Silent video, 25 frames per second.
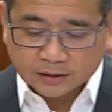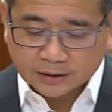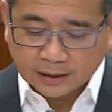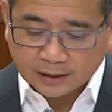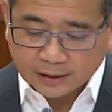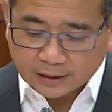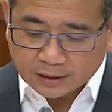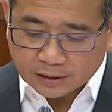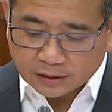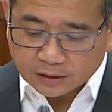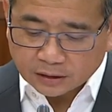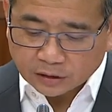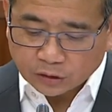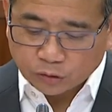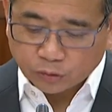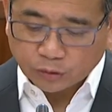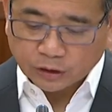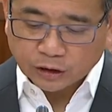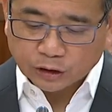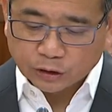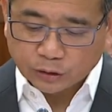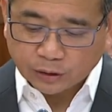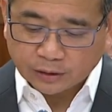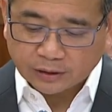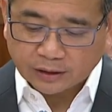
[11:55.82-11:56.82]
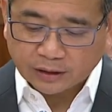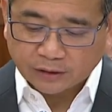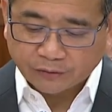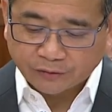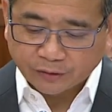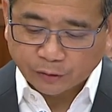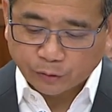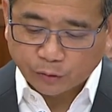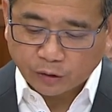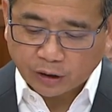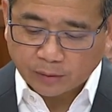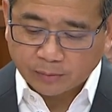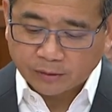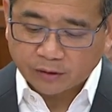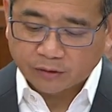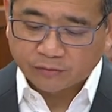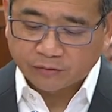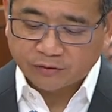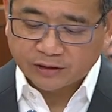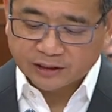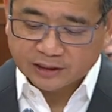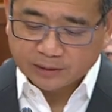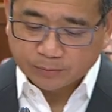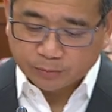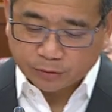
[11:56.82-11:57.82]
Second, to ensure that the requirement
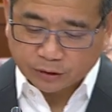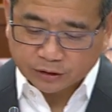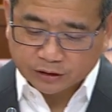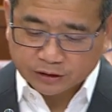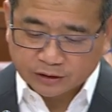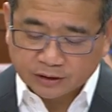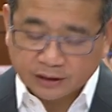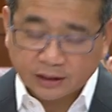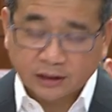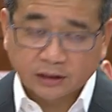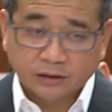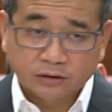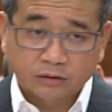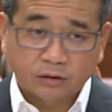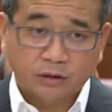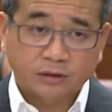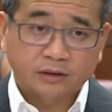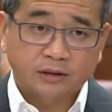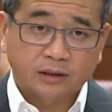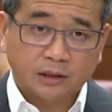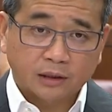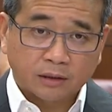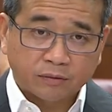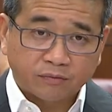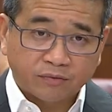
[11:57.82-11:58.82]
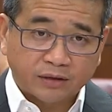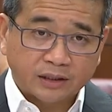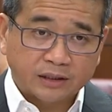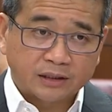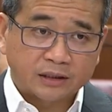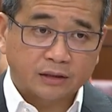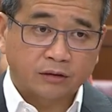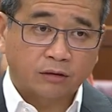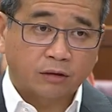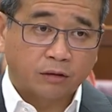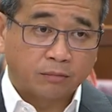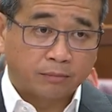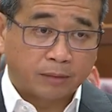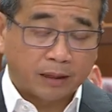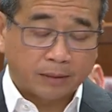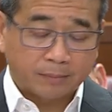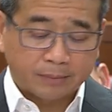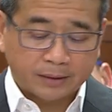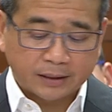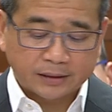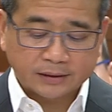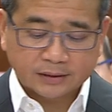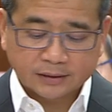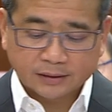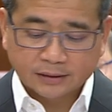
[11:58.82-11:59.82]
of reciprocity is not circumvented or
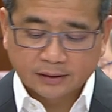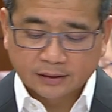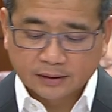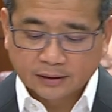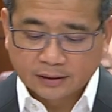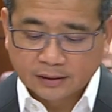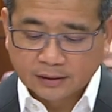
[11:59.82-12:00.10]
bypassed,